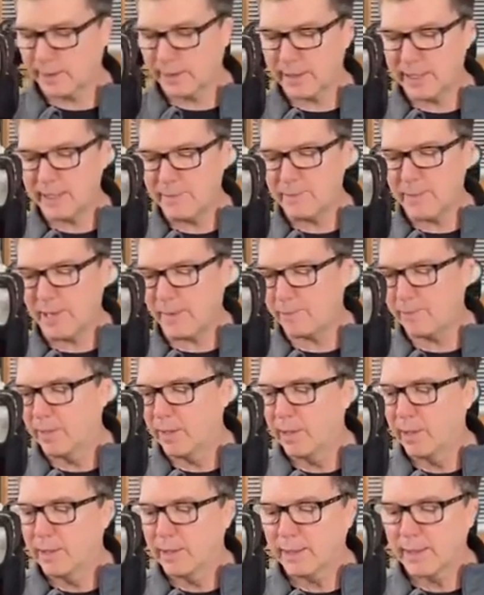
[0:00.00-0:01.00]
it's gonna keep up.
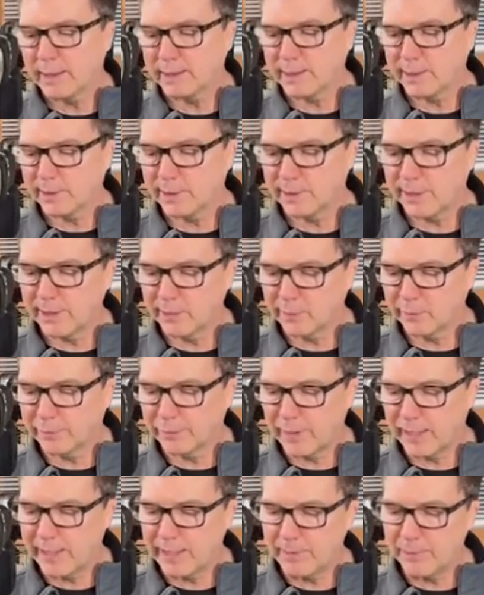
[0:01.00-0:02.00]
That's in single
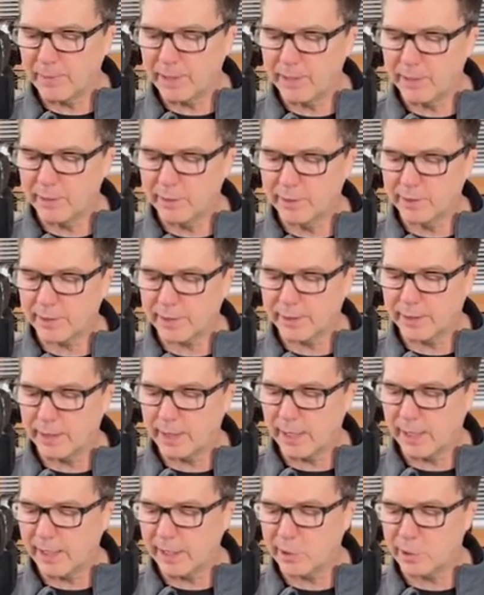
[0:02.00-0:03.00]
frame, here's
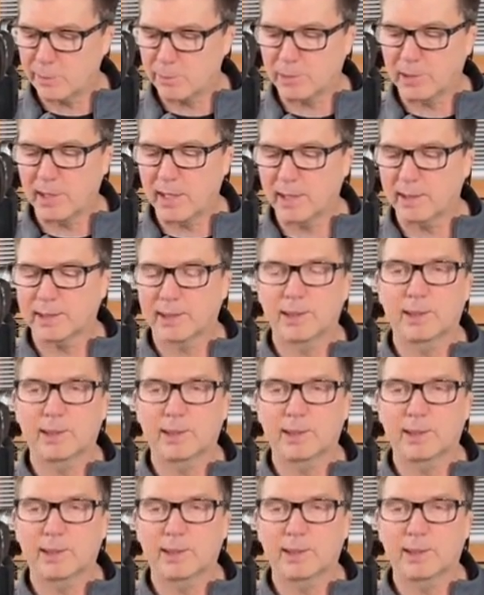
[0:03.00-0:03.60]
in H+,